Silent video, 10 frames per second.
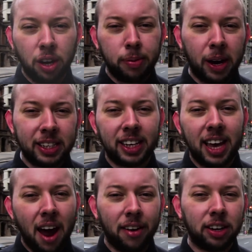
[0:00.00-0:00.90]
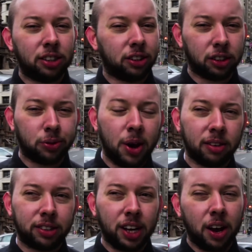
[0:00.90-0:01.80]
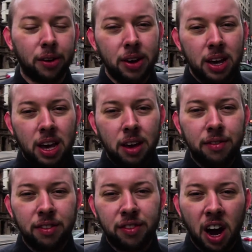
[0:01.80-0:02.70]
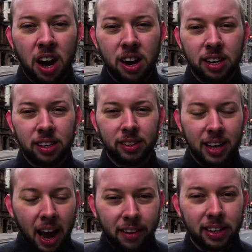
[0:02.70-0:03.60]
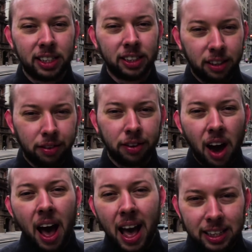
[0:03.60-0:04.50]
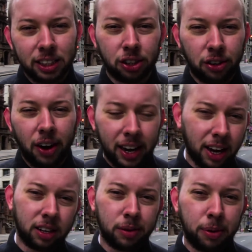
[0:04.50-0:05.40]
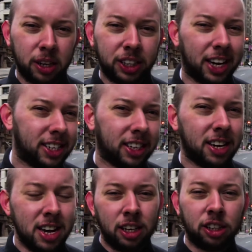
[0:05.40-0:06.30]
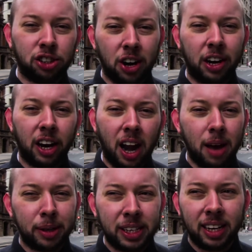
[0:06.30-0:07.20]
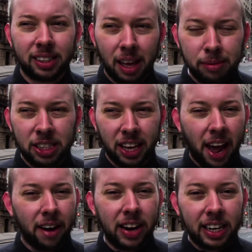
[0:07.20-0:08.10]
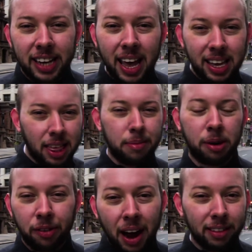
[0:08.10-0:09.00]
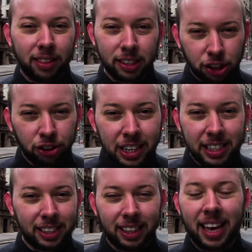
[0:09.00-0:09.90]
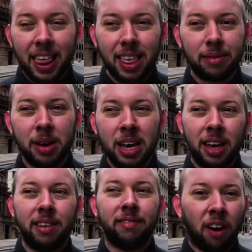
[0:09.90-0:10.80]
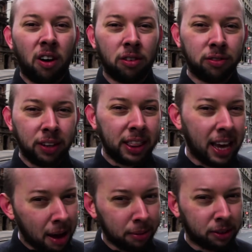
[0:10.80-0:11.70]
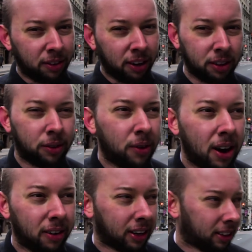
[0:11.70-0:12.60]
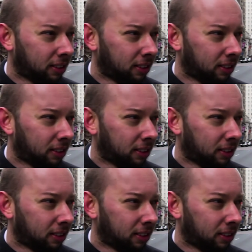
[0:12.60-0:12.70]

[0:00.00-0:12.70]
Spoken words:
applies to character as well. So if you've got characters, if you've got actors already on your project and you're trying to acclimatize them to the area, take them around the streets, get them involved in the atmosphere of the world.